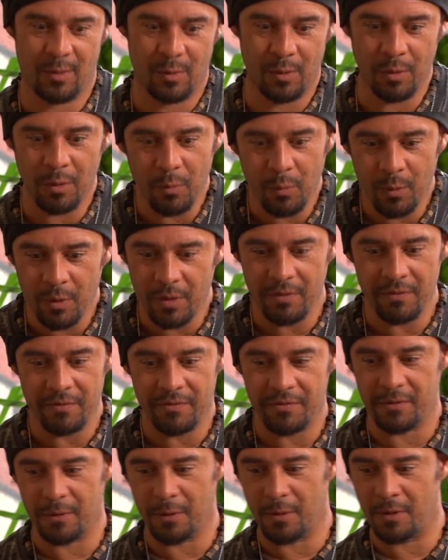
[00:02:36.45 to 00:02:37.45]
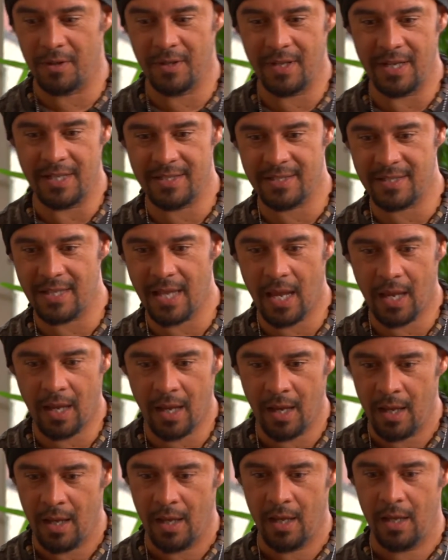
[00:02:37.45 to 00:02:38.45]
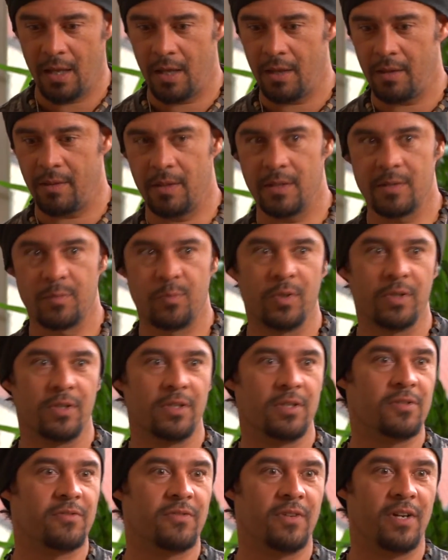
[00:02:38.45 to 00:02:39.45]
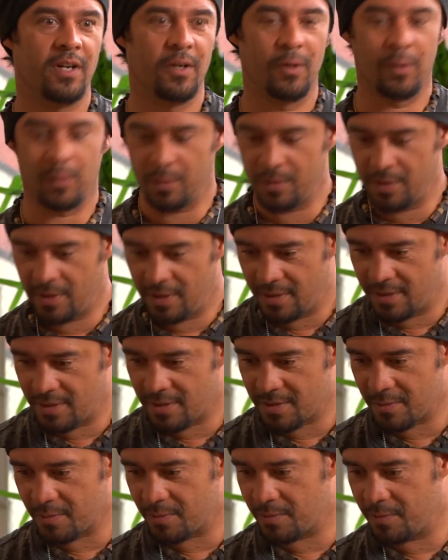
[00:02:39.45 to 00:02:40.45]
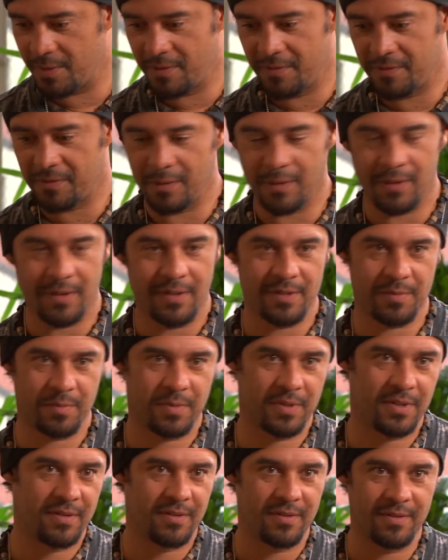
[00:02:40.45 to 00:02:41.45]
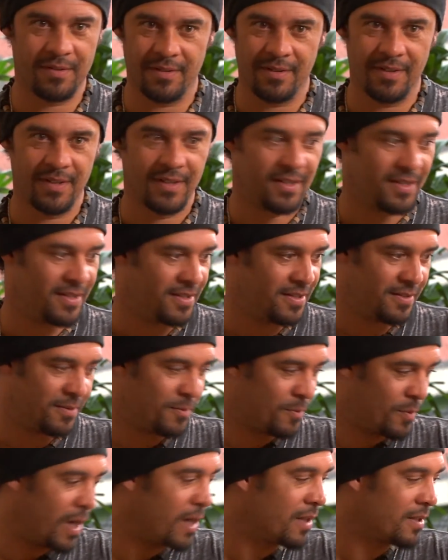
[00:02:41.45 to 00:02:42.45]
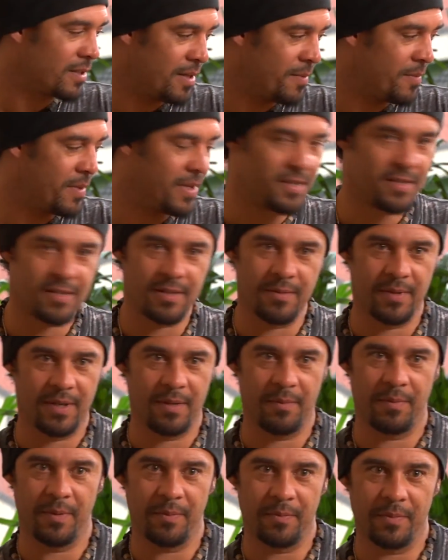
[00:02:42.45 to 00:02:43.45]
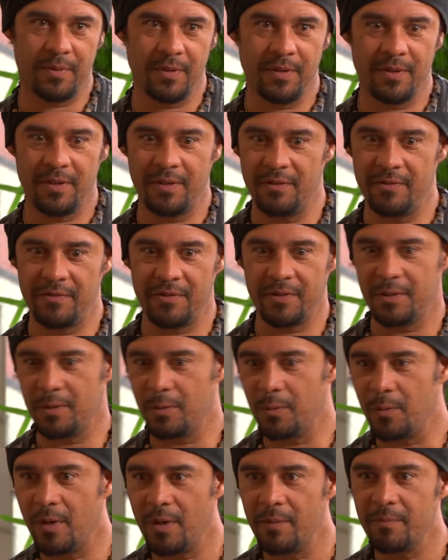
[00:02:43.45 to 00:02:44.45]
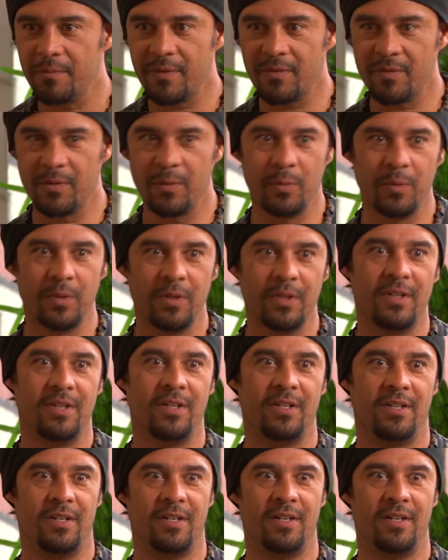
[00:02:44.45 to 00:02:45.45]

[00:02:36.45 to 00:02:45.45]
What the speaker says: old wooden floor that's like, this building's very old, and this wood floor has been walked on by so many people. You feel the warmth of the wood,